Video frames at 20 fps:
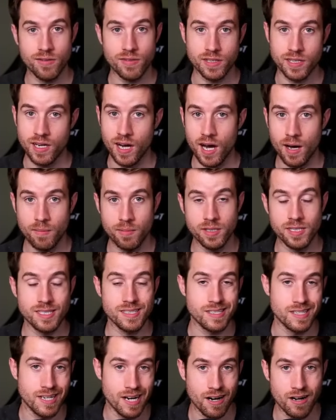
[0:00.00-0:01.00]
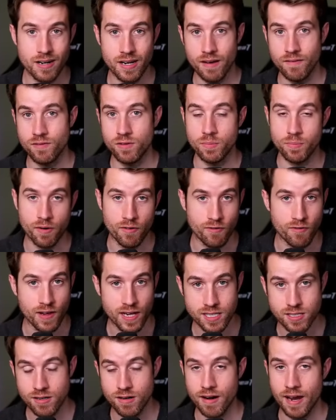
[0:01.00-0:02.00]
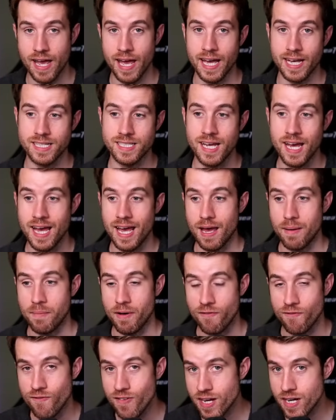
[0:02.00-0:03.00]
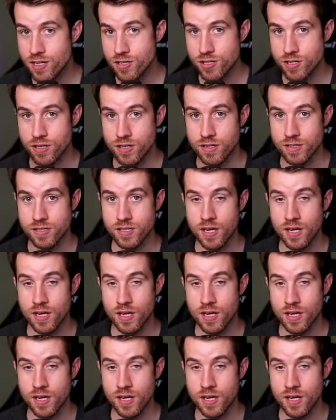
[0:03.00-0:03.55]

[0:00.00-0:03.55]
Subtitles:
the Goblins, Daredevil, Professor X, and my finishers